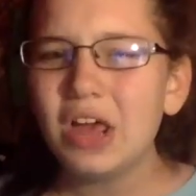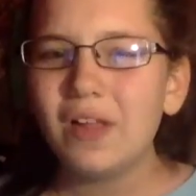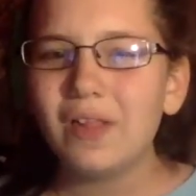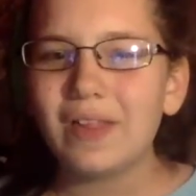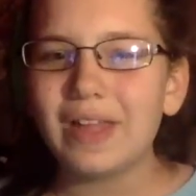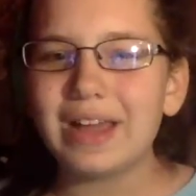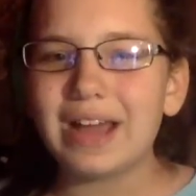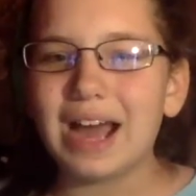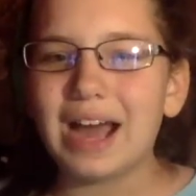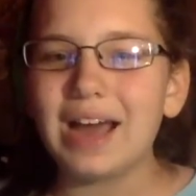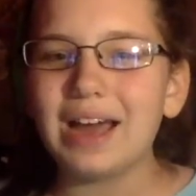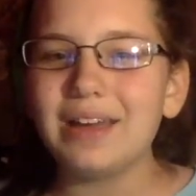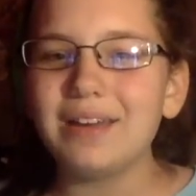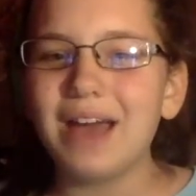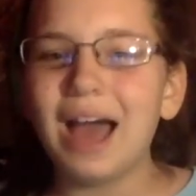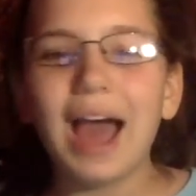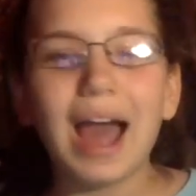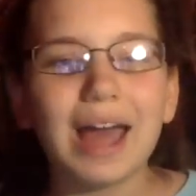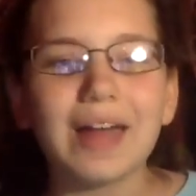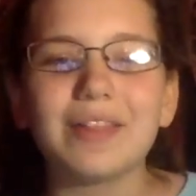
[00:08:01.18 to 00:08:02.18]
like, I
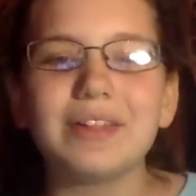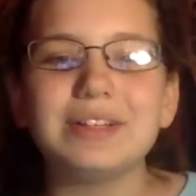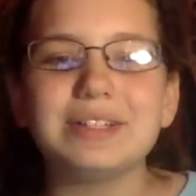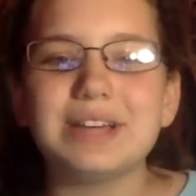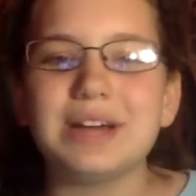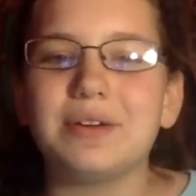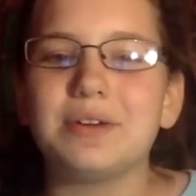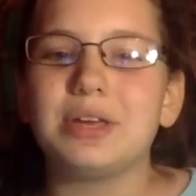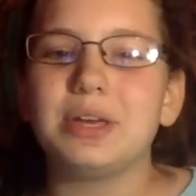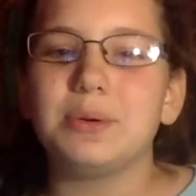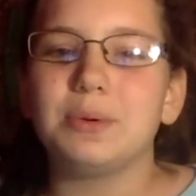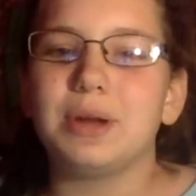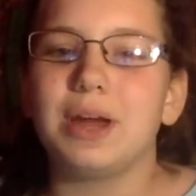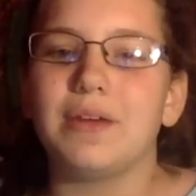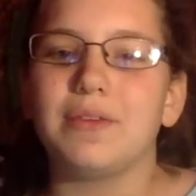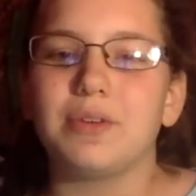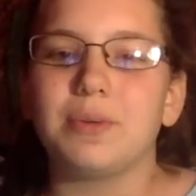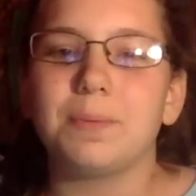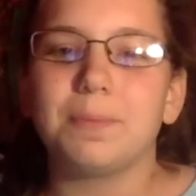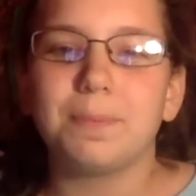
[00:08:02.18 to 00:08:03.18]
highly doubt he would
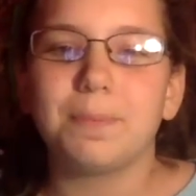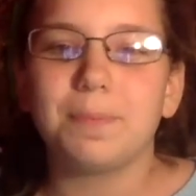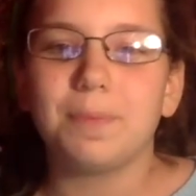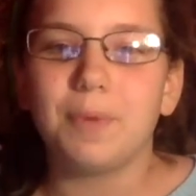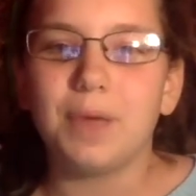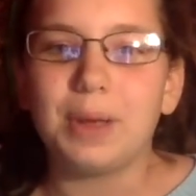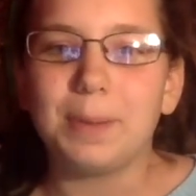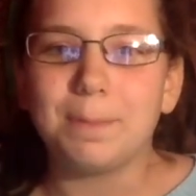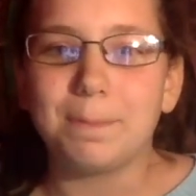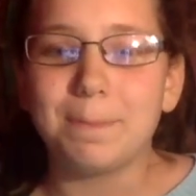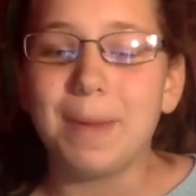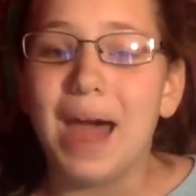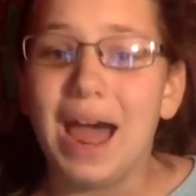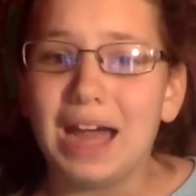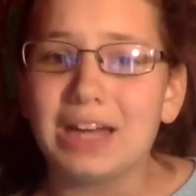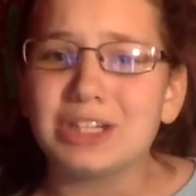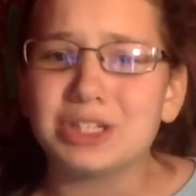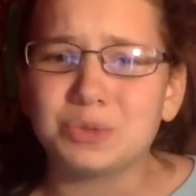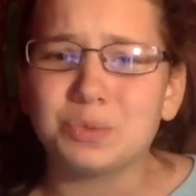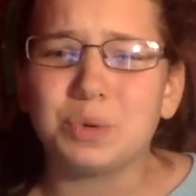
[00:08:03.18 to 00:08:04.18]
ever like
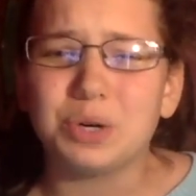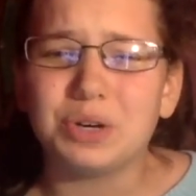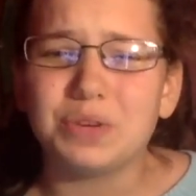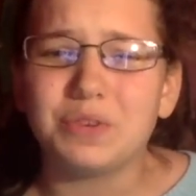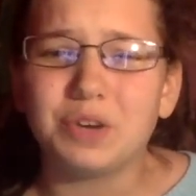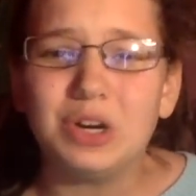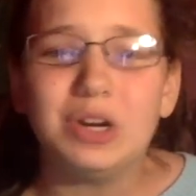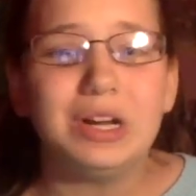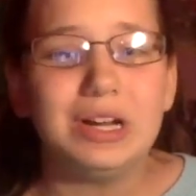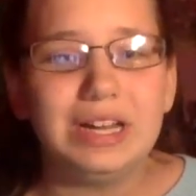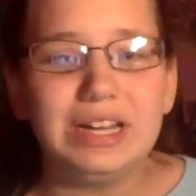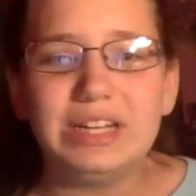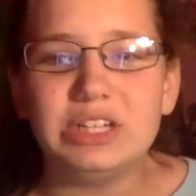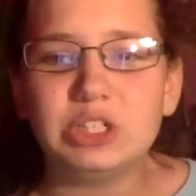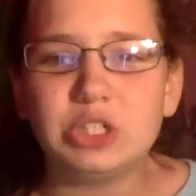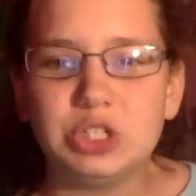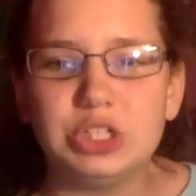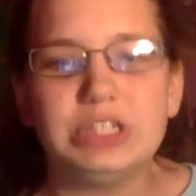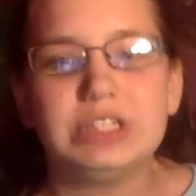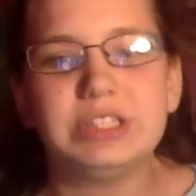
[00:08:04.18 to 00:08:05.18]
bash one of her
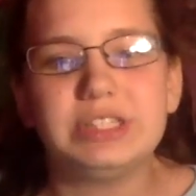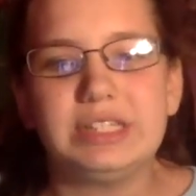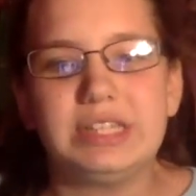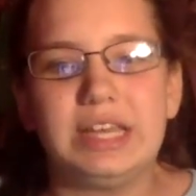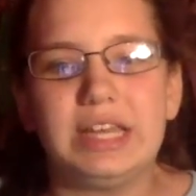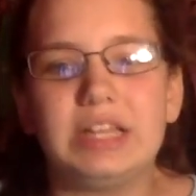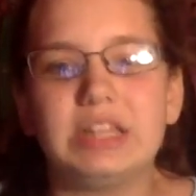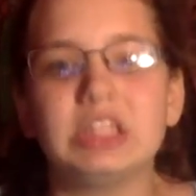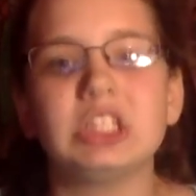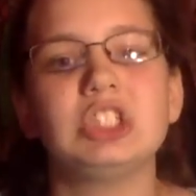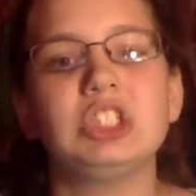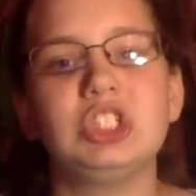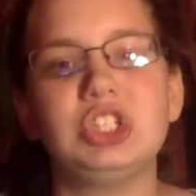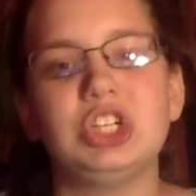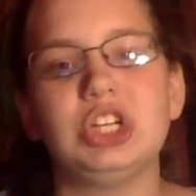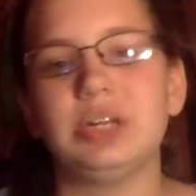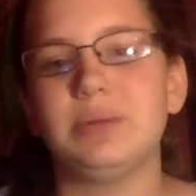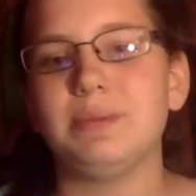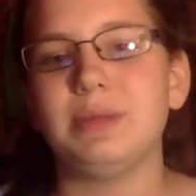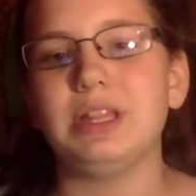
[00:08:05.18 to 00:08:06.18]
interests like
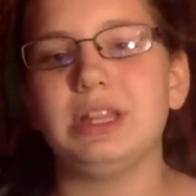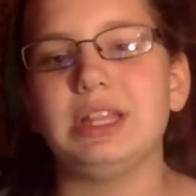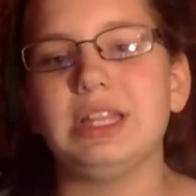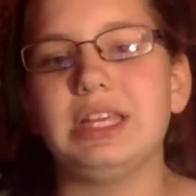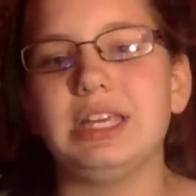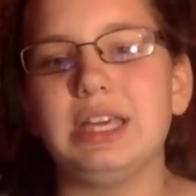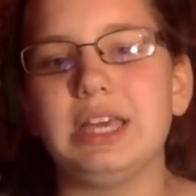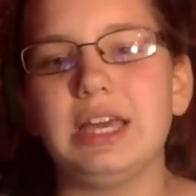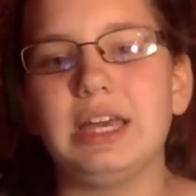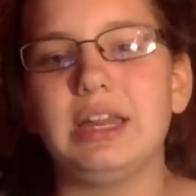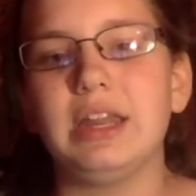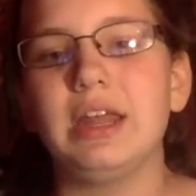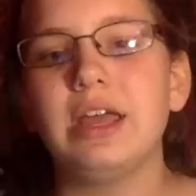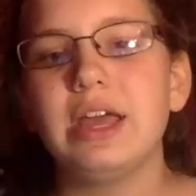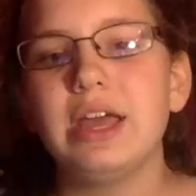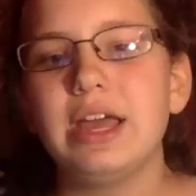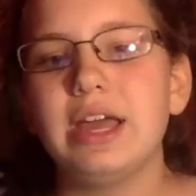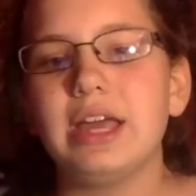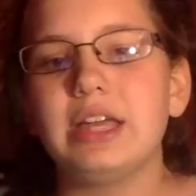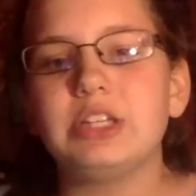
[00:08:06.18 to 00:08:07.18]
legitimately, and
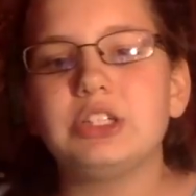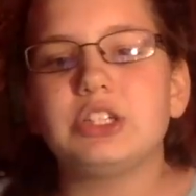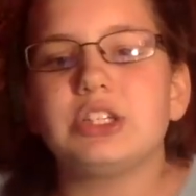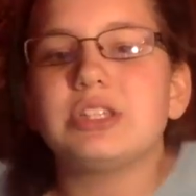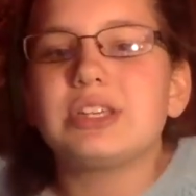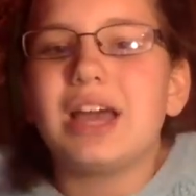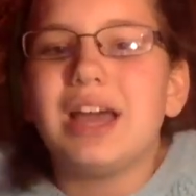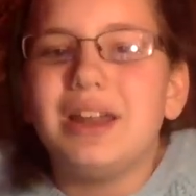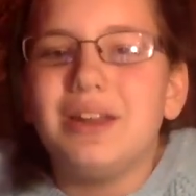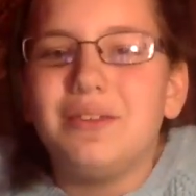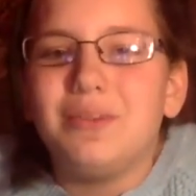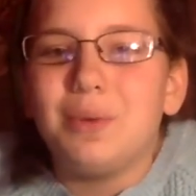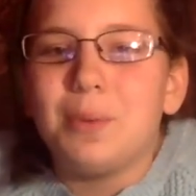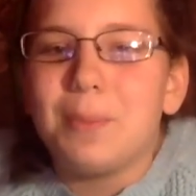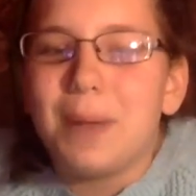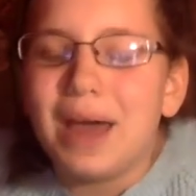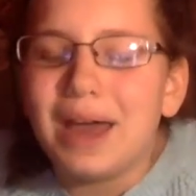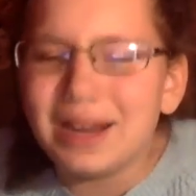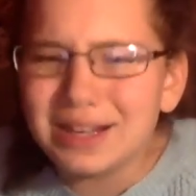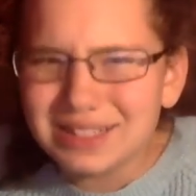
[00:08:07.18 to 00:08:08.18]
it's just kind of a
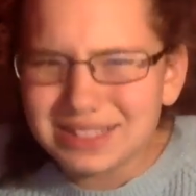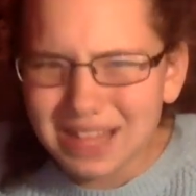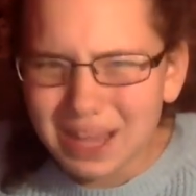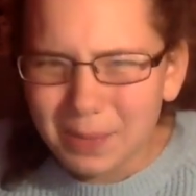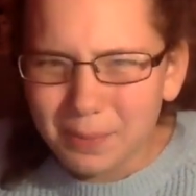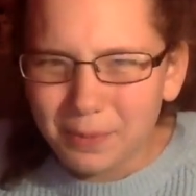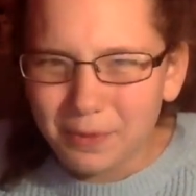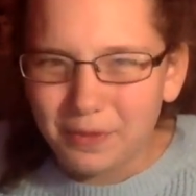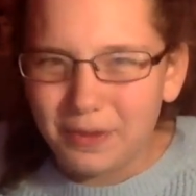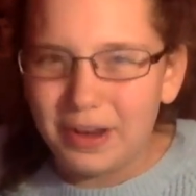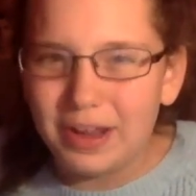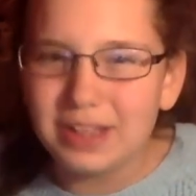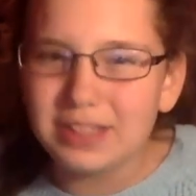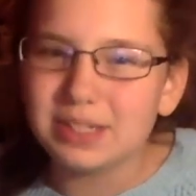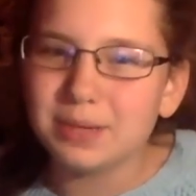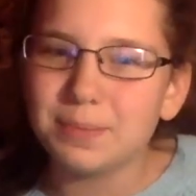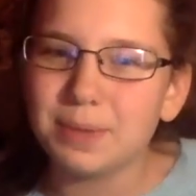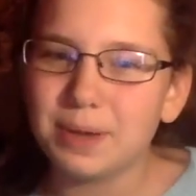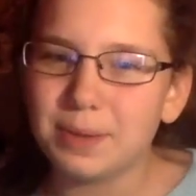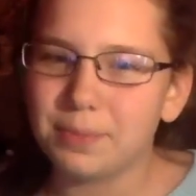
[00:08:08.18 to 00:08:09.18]
bad example, and as a
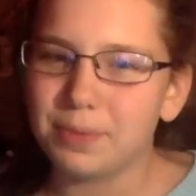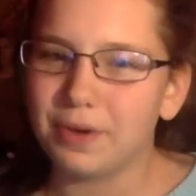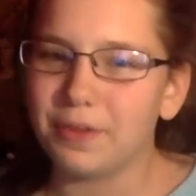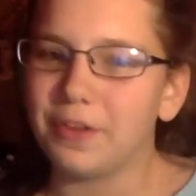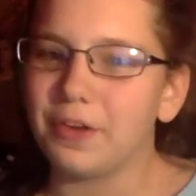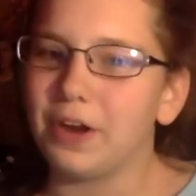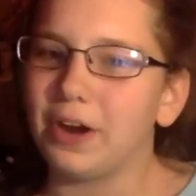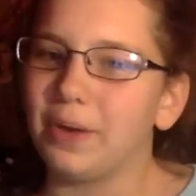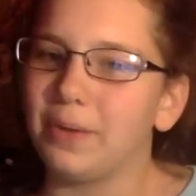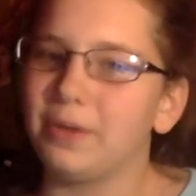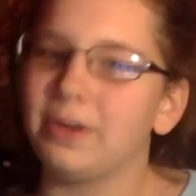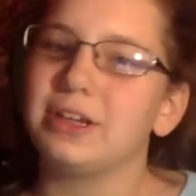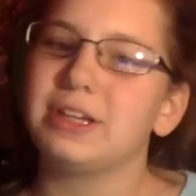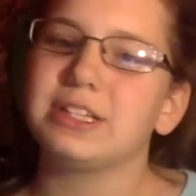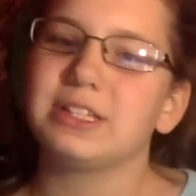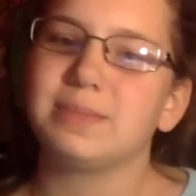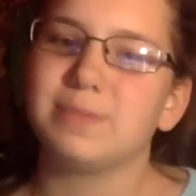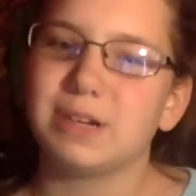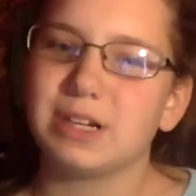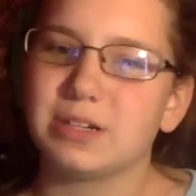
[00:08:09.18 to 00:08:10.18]
big brother I would
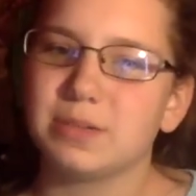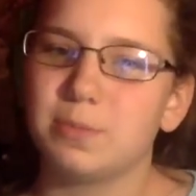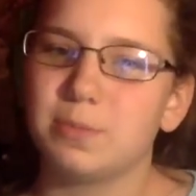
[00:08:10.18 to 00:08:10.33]
expect